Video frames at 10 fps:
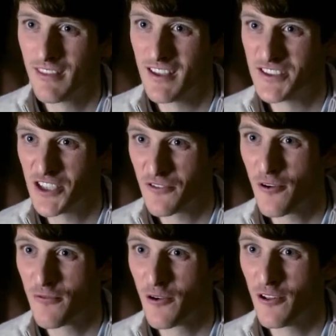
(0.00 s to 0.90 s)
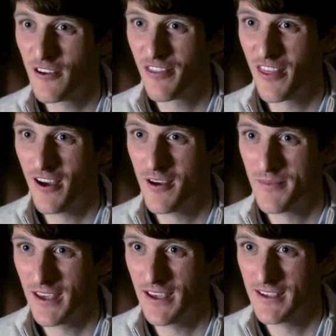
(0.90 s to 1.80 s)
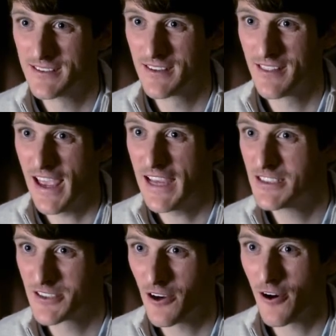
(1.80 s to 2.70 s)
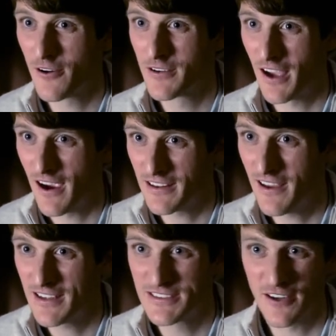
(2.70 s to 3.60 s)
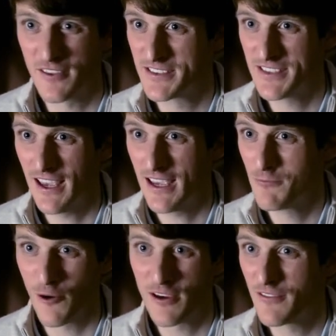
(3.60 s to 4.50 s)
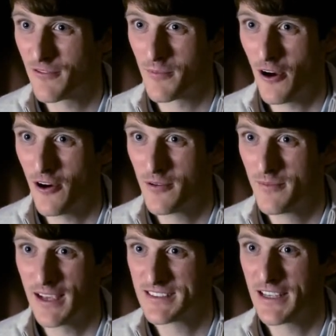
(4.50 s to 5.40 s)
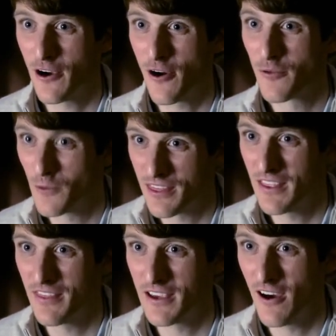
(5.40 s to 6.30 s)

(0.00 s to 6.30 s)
The general rule of thumb is the HR guidelines are the same working from home as they are within the